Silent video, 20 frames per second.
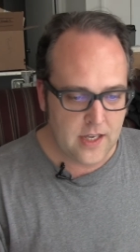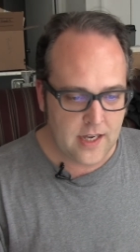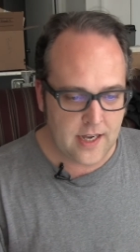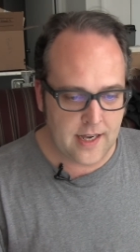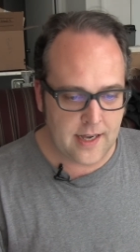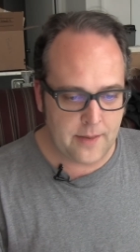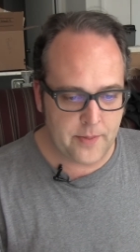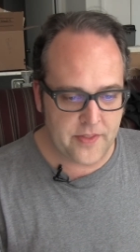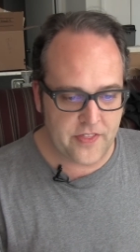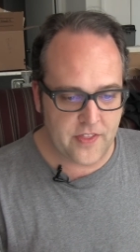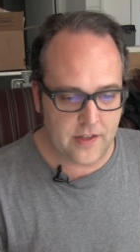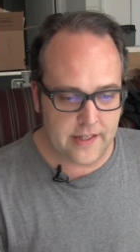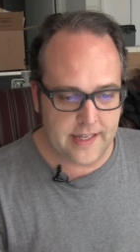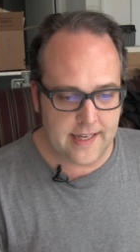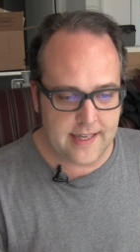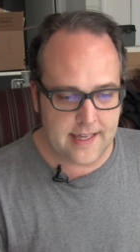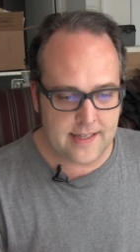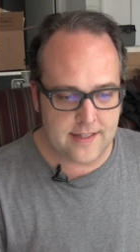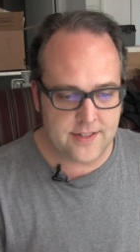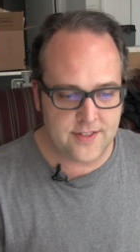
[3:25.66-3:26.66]
Uh, but the
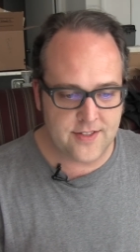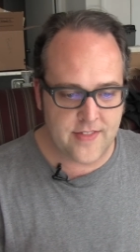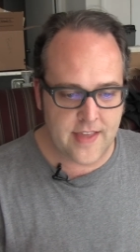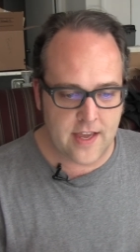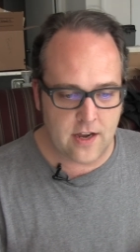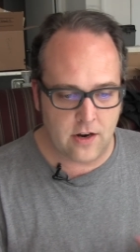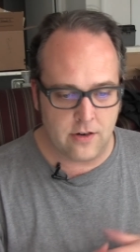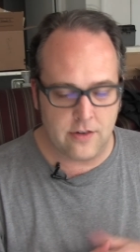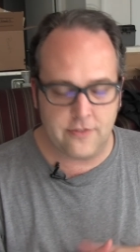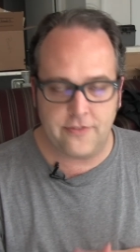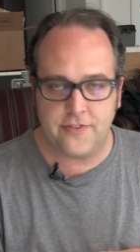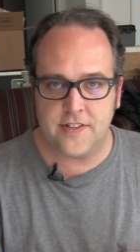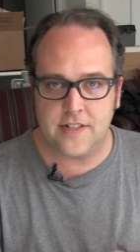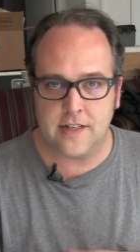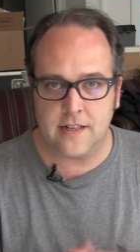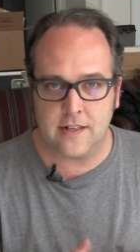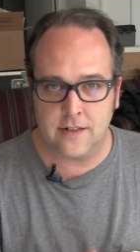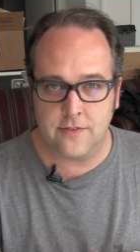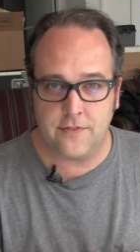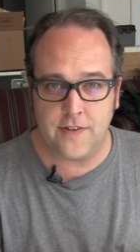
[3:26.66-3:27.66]
link is
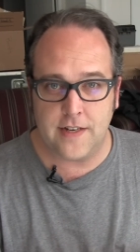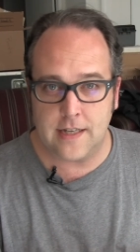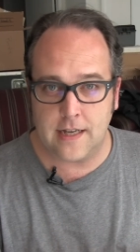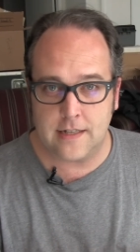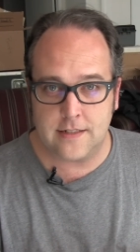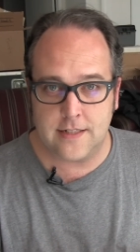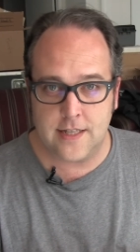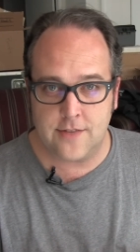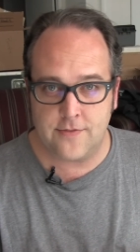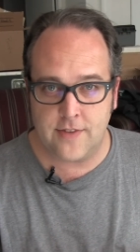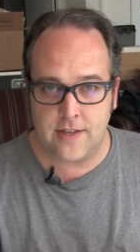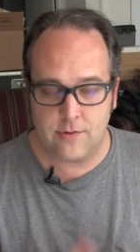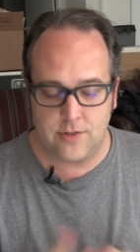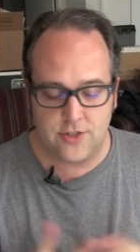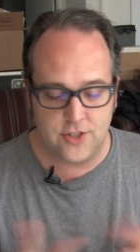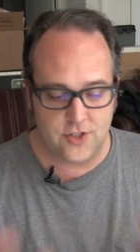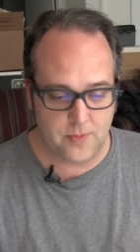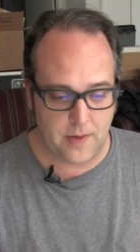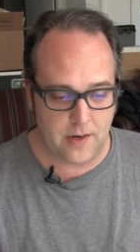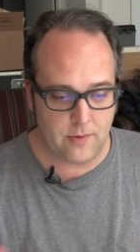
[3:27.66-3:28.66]
theartofphotography.tv,
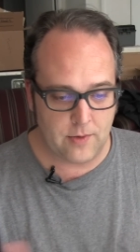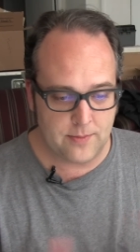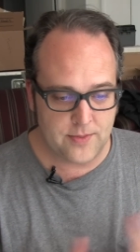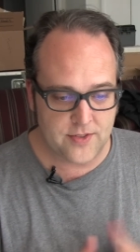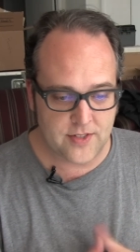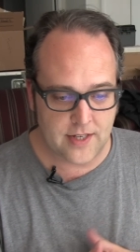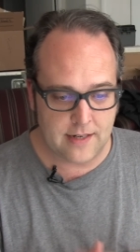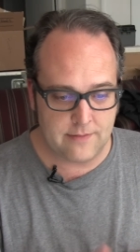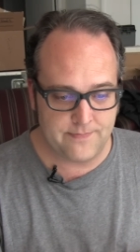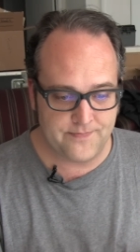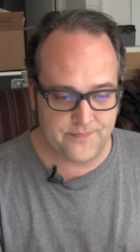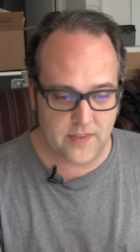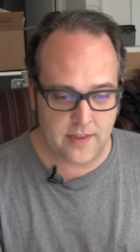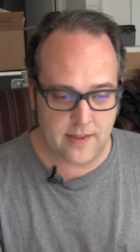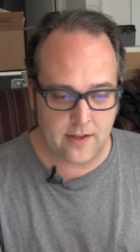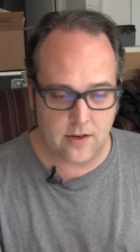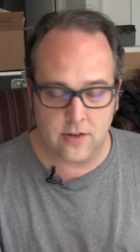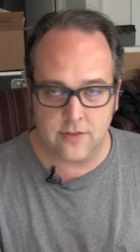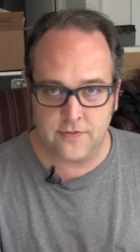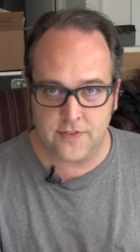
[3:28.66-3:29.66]
which is my website,
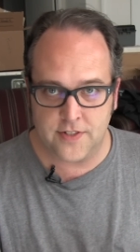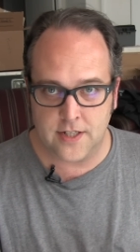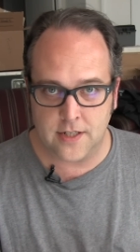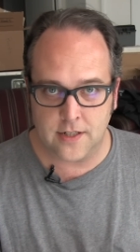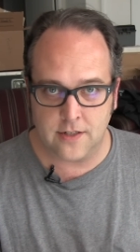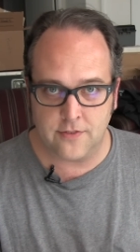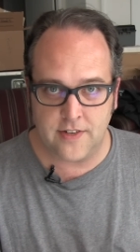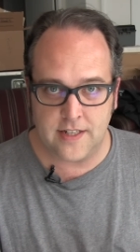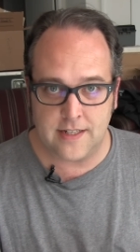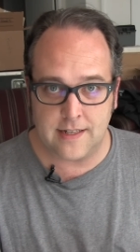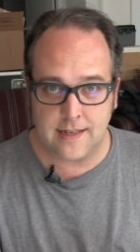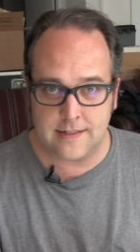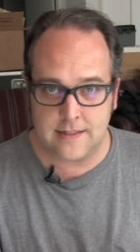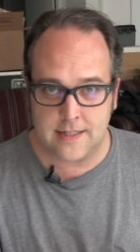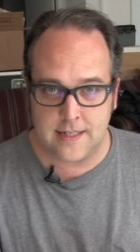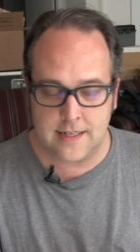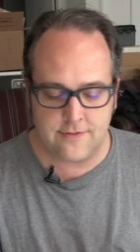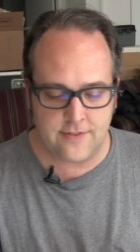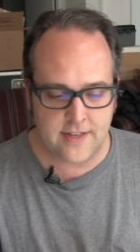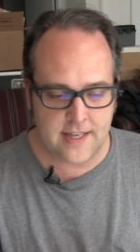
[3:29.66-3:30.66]

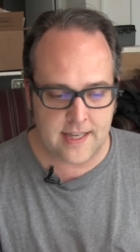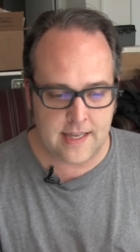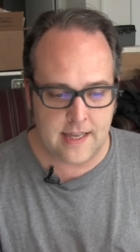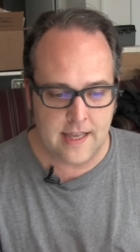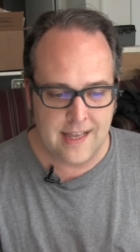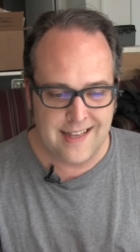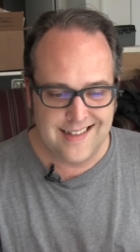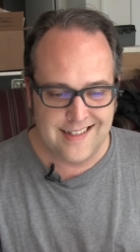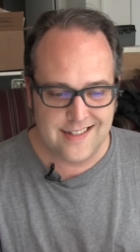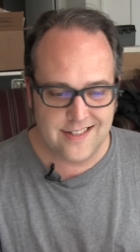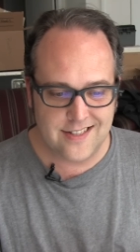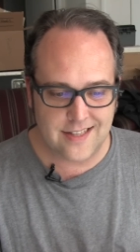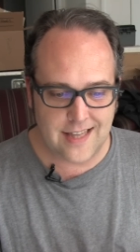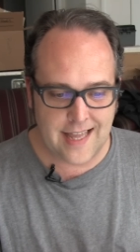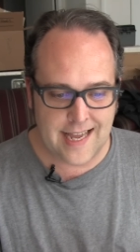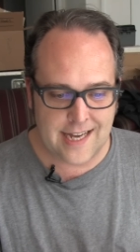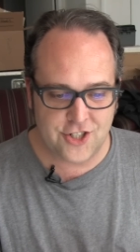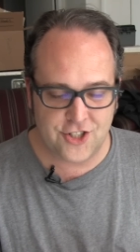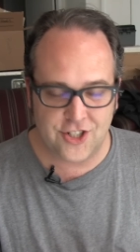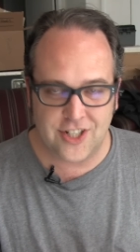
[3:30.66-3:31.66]
theartofphotography.tv
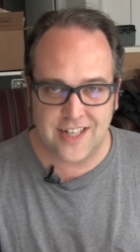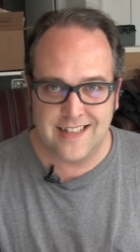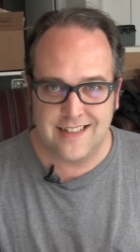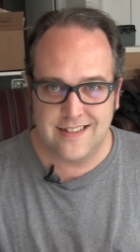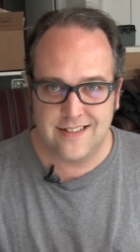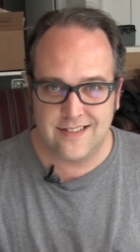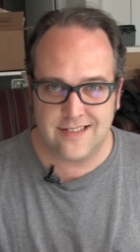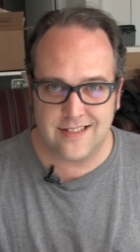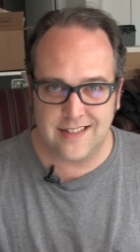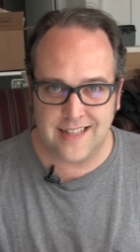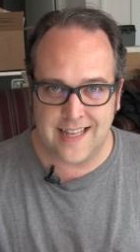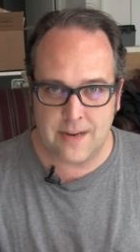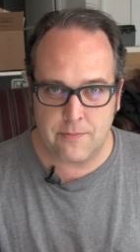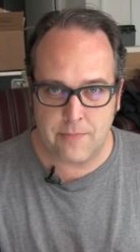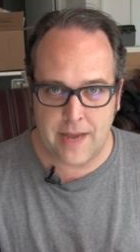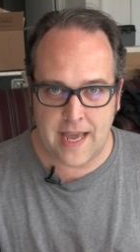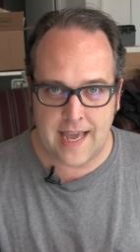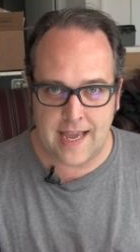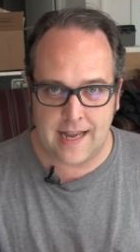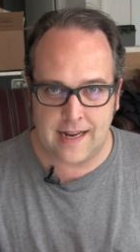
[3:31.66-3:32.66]
slash
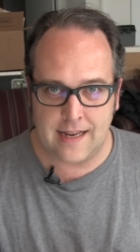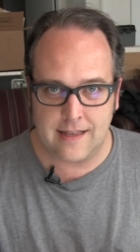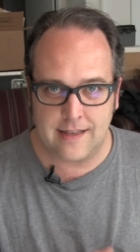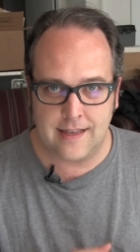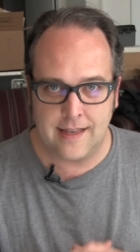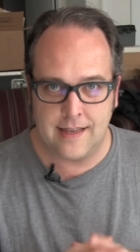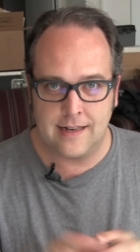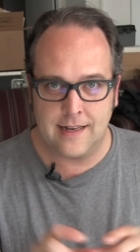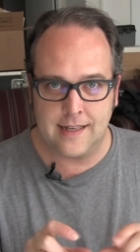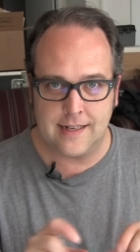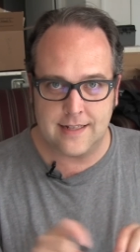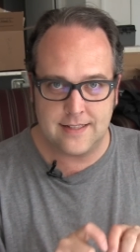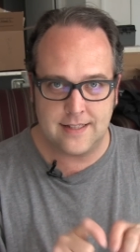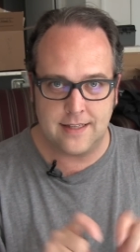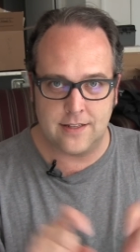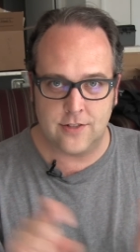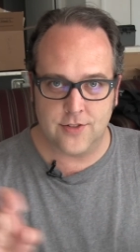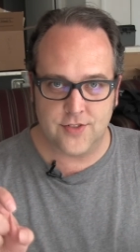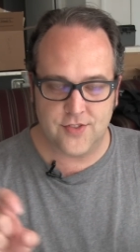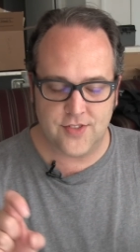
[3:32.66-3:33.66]
slingbag. And like I
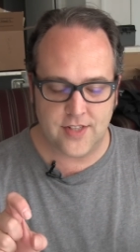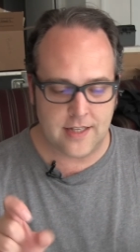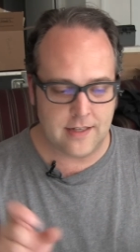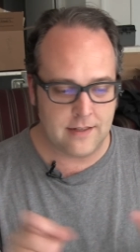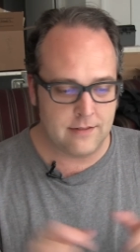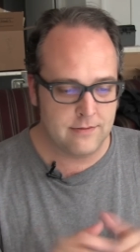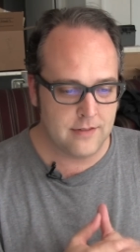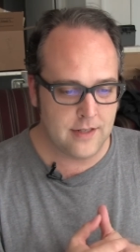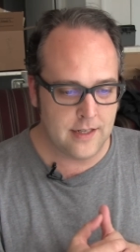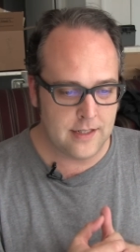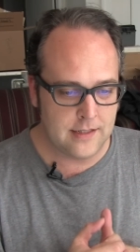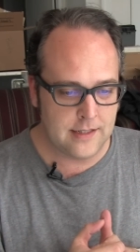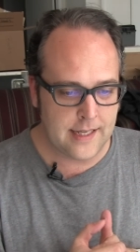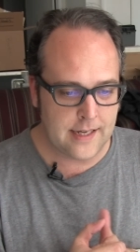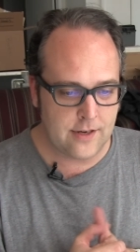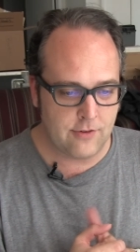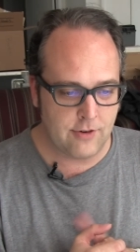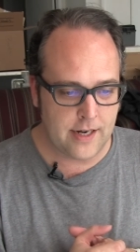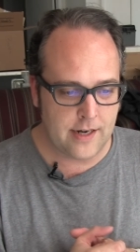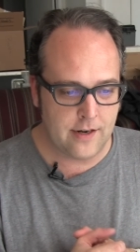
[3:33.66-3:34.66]
said, you'll see a, a,
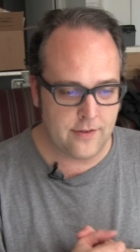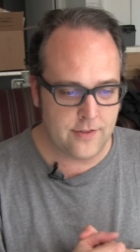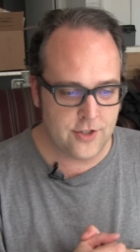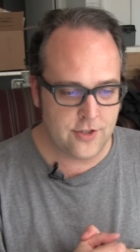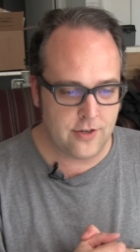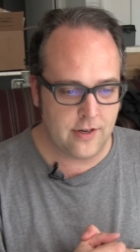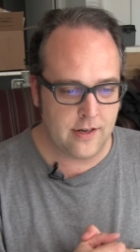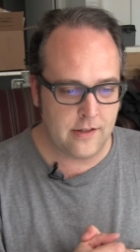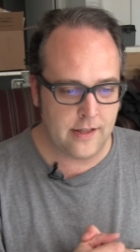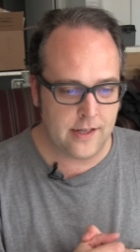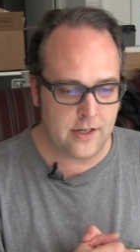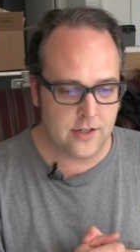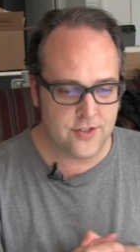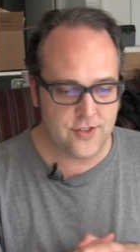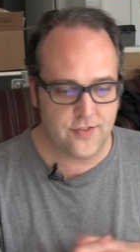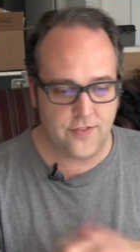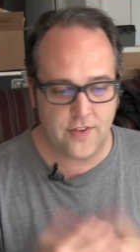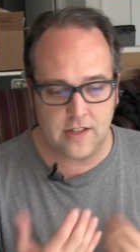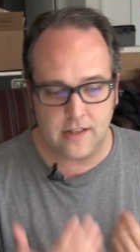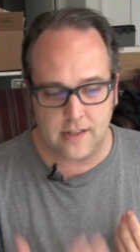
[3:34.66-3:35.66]
link right here that you can click on.
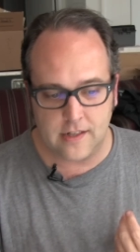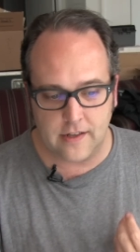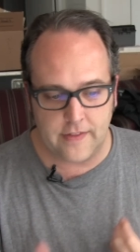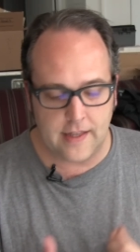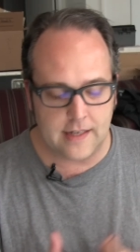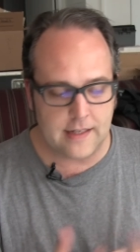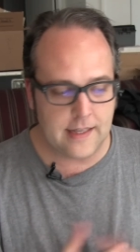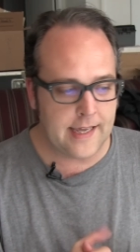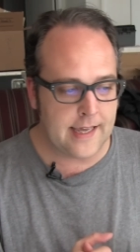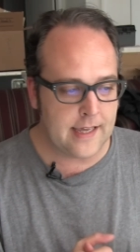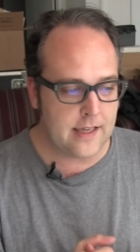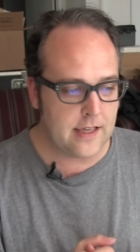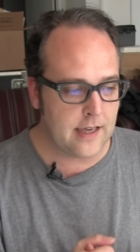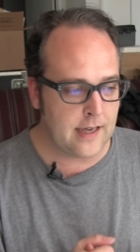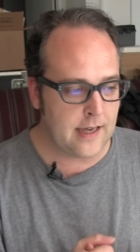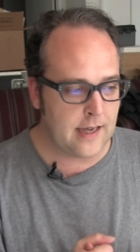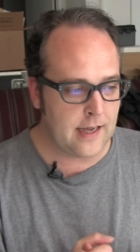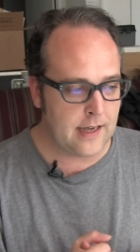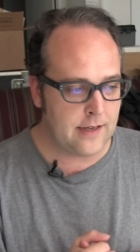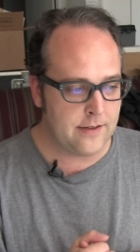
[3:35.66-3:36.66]
So if you click on that link,
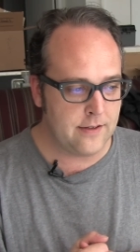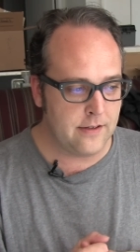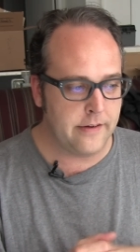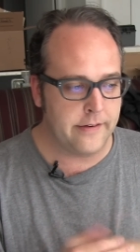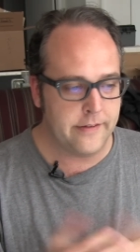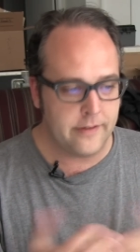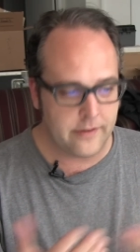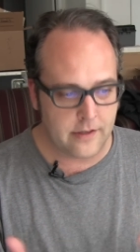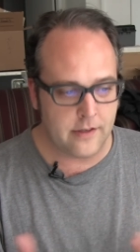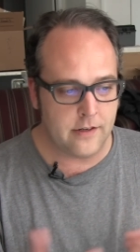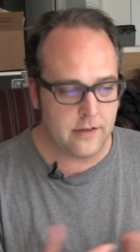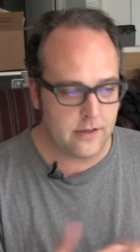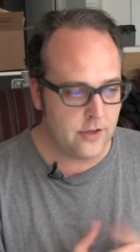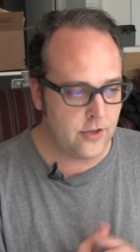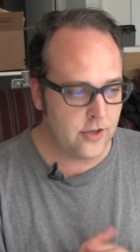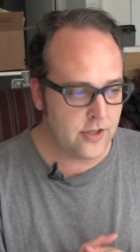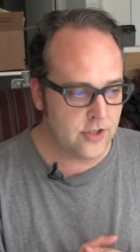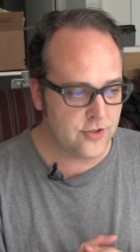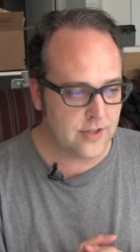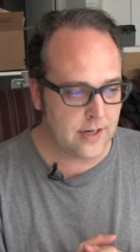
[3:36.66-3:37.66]
uh, you know, you can,
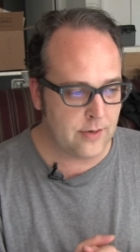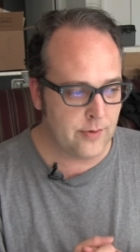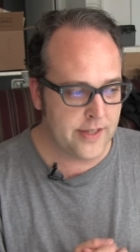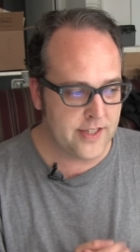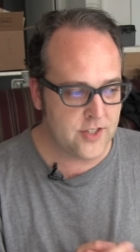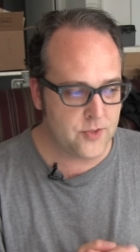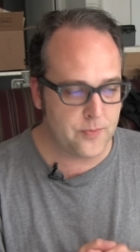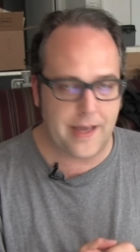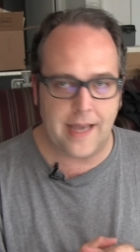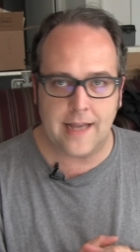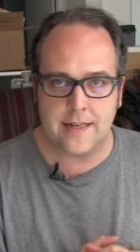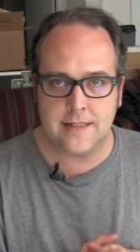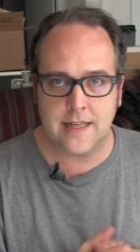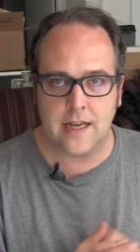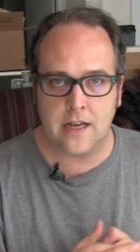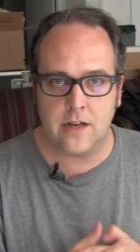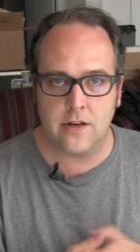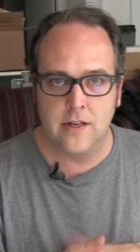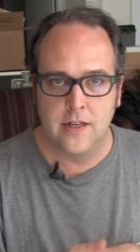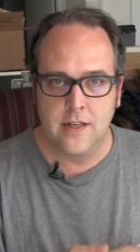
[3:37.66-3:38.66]
you can try one of these bags
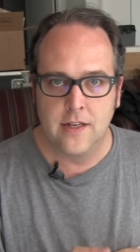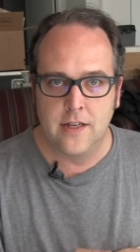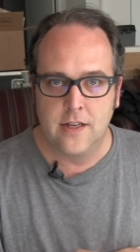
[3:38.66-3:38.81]
out